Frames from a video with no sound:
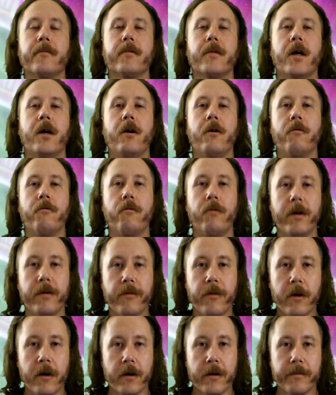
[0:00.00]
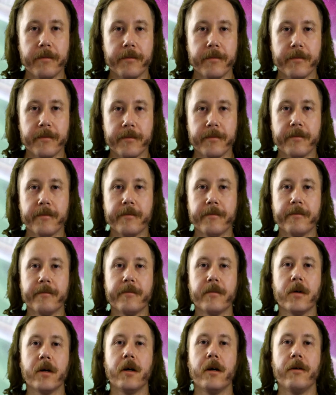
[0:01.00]
A river
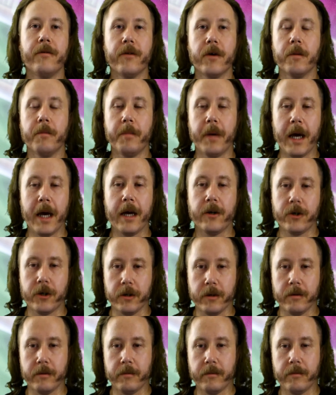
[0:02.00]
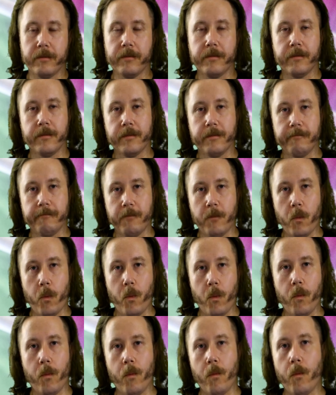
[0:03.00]
of compassion
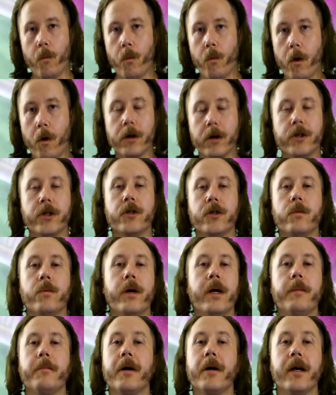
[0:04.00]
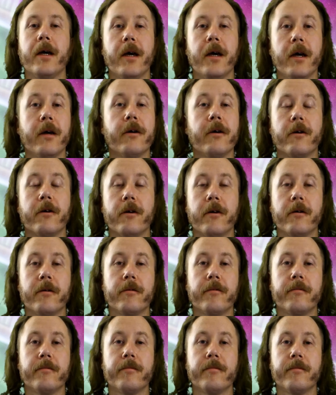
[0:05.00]
washes away my anger
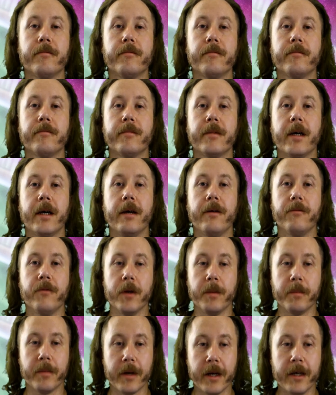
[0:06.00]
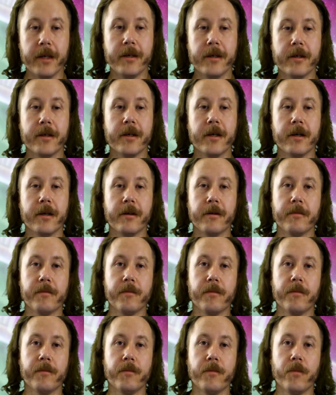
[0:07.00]
and replaces it
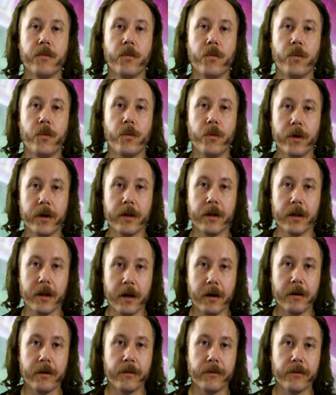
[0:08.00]
with love.